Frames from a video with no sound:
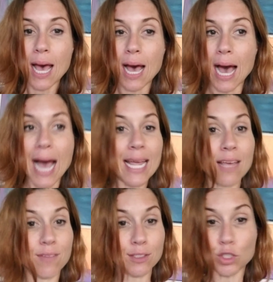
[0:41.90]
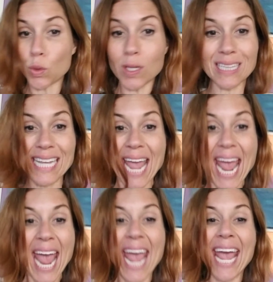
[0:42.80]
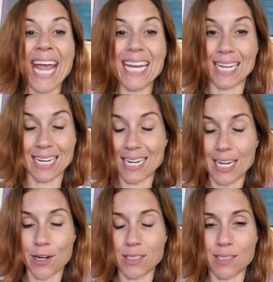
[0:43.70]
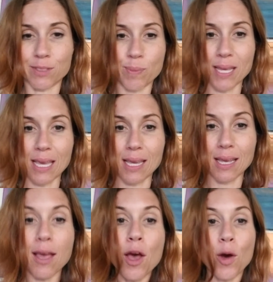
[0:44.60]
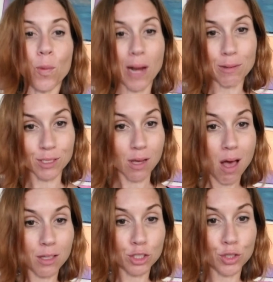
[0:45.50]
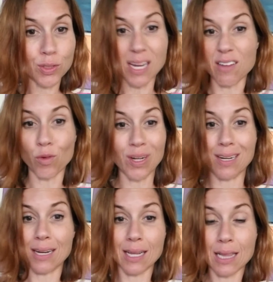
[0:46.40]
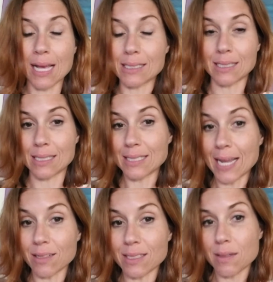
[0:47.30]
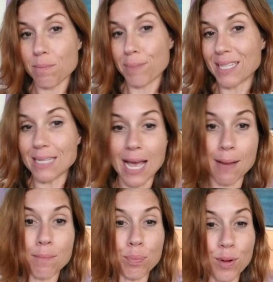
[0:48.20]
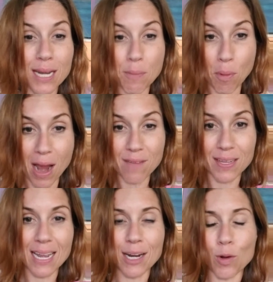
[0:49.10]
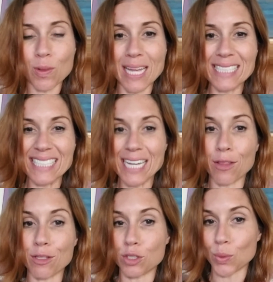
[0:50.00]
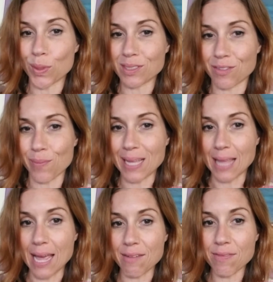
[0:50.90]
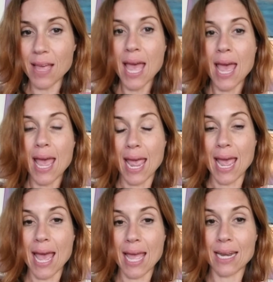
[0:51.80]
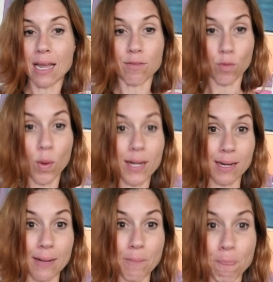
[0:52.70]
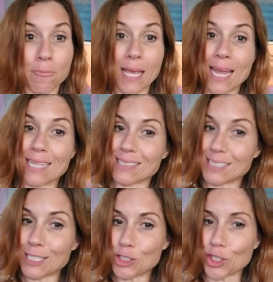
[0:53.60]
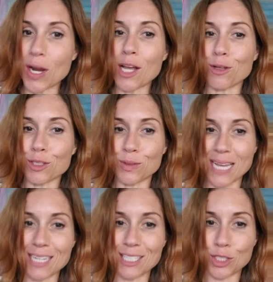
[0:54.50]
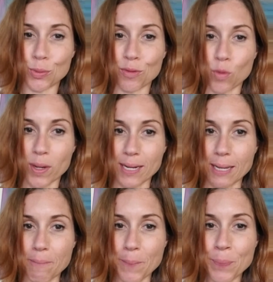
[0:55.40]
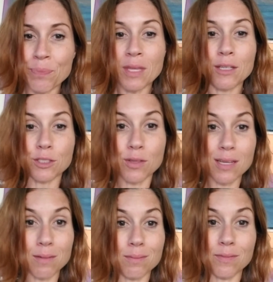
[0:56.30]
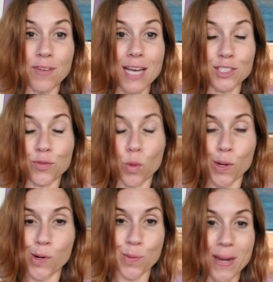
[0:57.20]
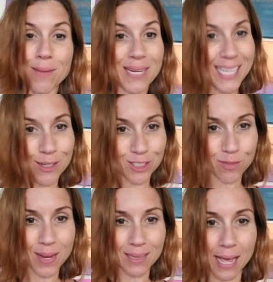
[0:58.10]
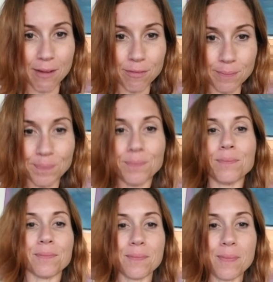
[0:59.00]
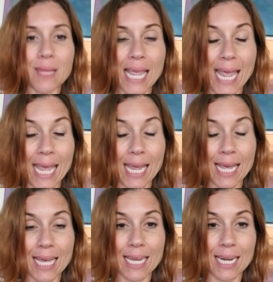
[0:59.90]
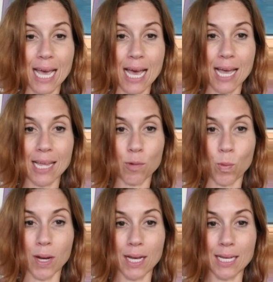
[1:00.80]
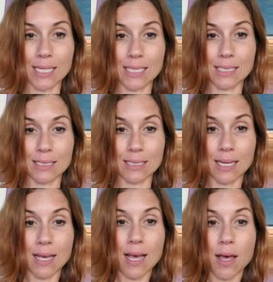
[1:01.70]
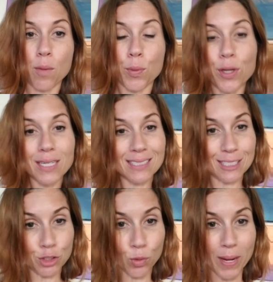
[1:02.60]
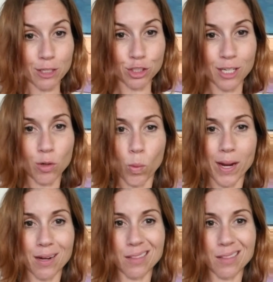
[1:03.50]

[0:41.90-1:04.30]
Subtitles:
I have historically hated narrative speaking. When I was a college student, I avoided any class that entailed it because I'm pretty private. I don't like to tell the stories of my life, and I've avoided them. And as a teacher, I also tended to avoid it. So then fast forward many, many years of my life, and I was put in a situation where